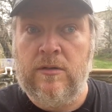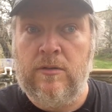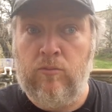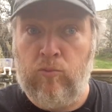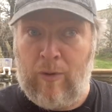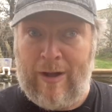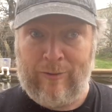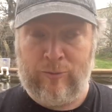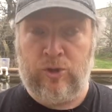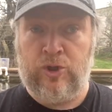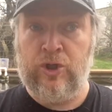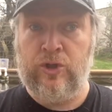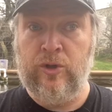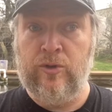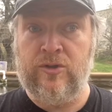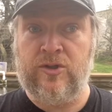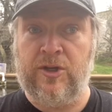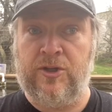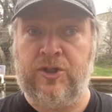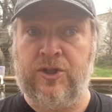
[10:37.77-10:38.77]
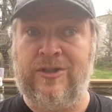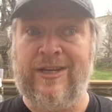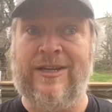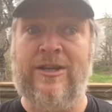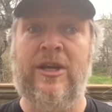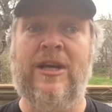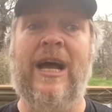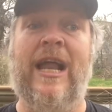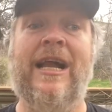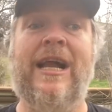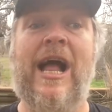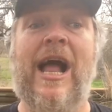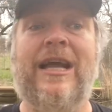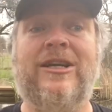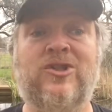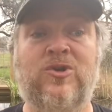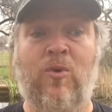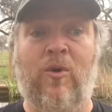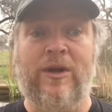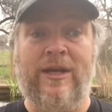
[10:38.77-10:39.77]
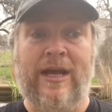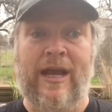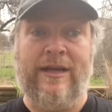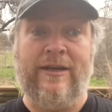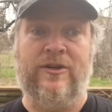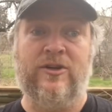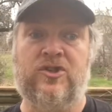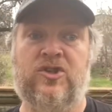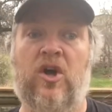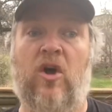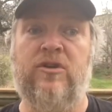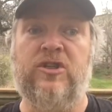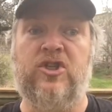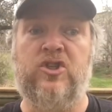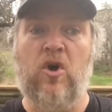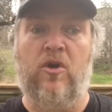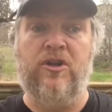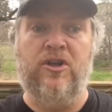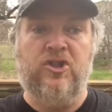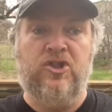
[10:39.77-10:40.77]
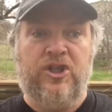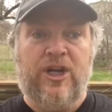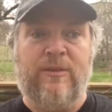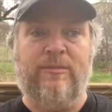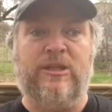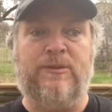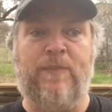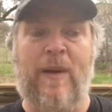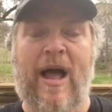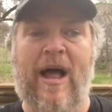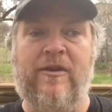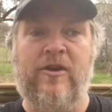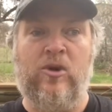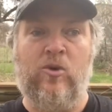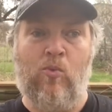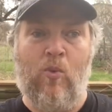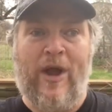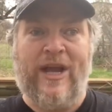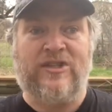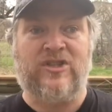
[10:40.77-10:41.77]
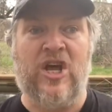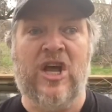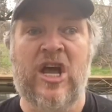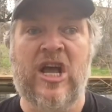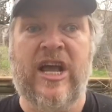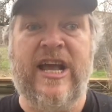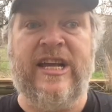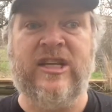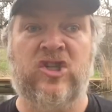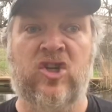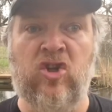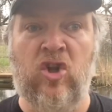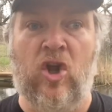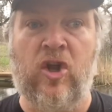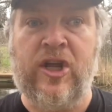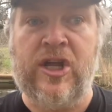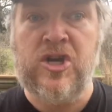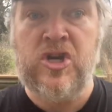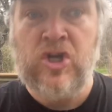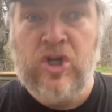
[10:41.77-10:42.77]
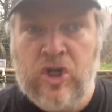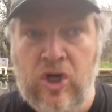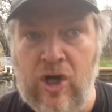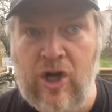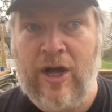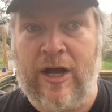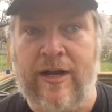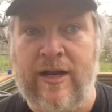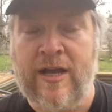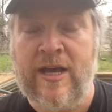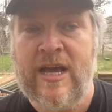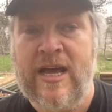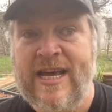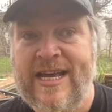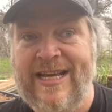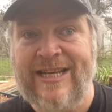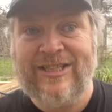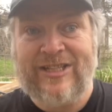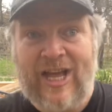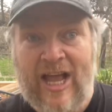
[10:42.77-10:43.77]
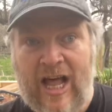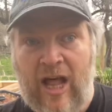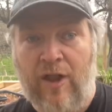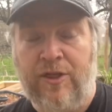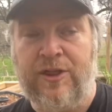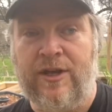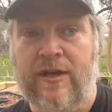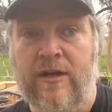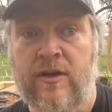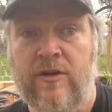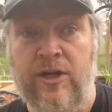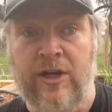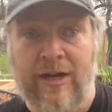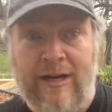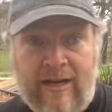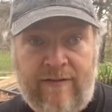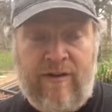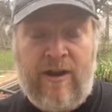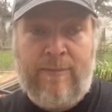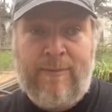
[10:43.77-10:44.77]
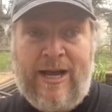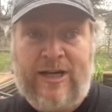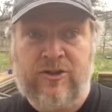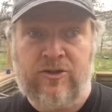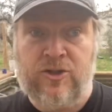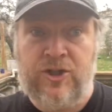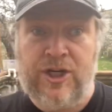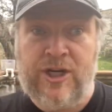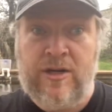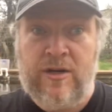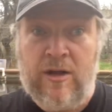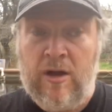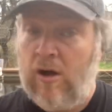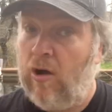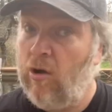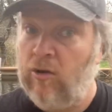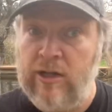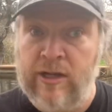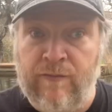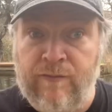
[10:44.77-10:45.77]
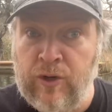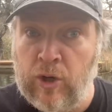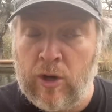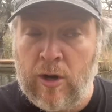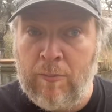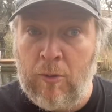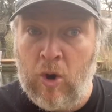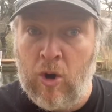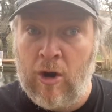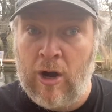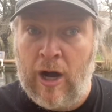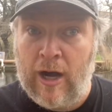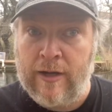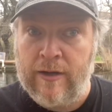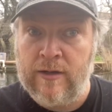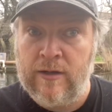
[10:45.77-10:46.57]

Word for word: Why would you do such a thing? You got a guy, he's 28 years old, he's going to the gym, he's pounding the weights, he's looking good, he's healthy. You're gonna give him estrogen? Only if you're a moron.